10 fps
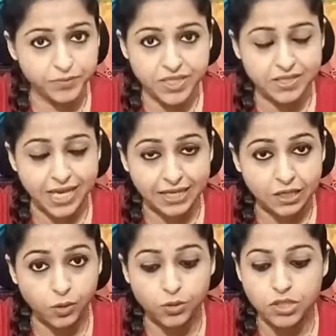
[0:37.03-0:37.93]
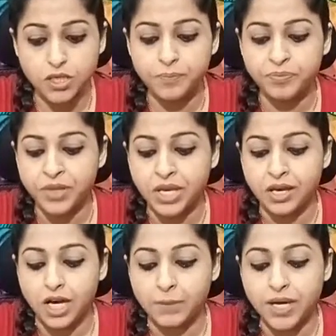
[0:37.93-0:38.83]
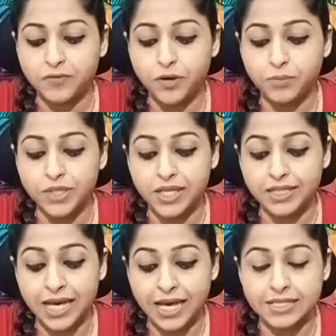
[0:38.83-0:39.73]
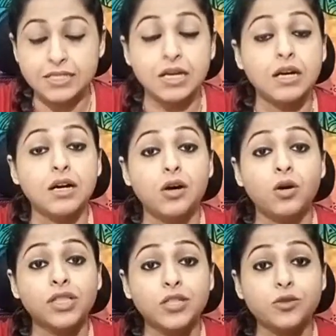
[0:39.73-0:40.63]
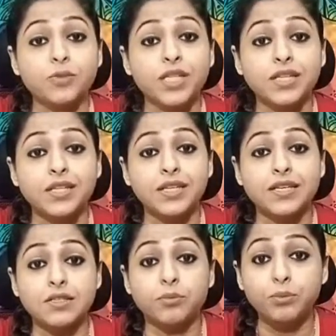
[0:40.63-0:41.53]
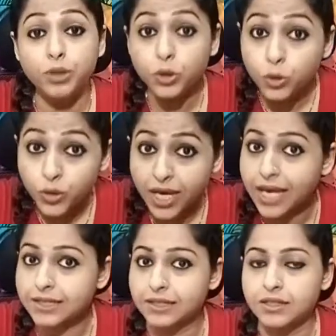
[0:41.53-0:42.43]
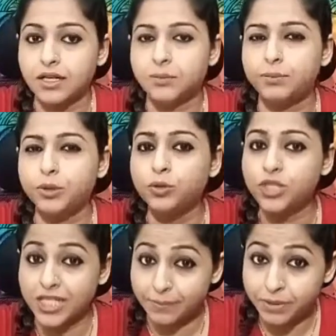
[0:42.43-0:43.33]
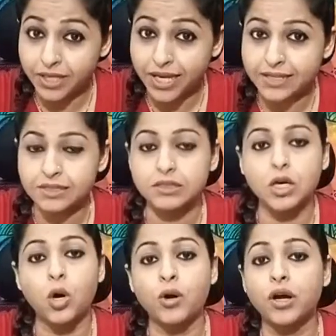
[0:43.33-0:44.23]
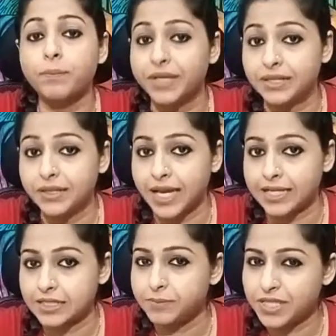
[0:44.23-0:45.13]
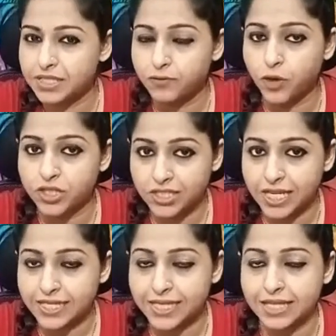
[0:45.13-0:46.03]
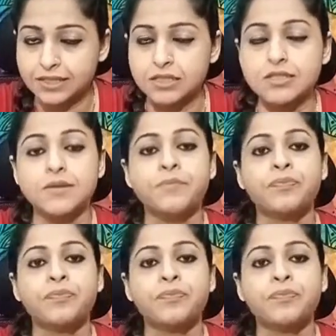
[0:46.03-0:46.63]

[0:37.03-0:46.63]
this candle holder. Apart from that, all that you'll be needing is a blue candle, a blue taper candle or a peeler candle. Please avoid tea light candles.